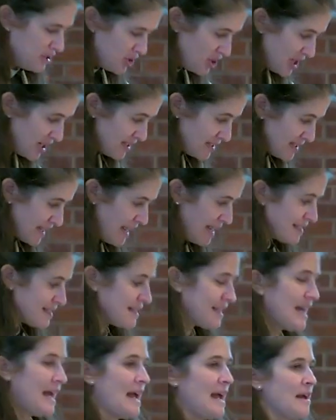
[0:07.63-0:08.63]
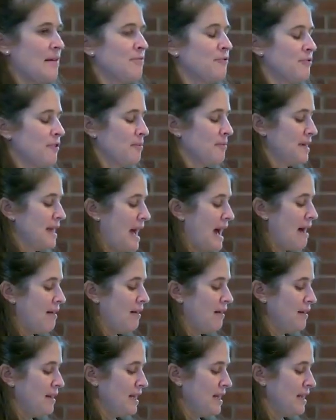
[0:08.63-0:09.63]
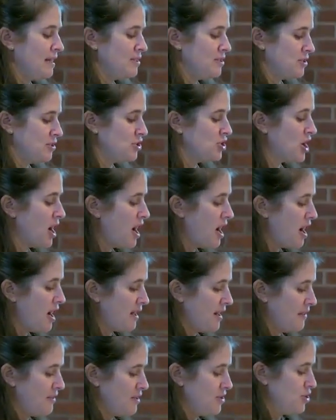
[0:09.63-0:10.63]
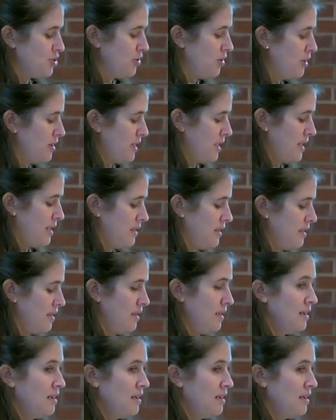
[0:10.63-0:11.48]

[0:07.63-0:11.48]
Jesus came from Galilee to John at the Jordan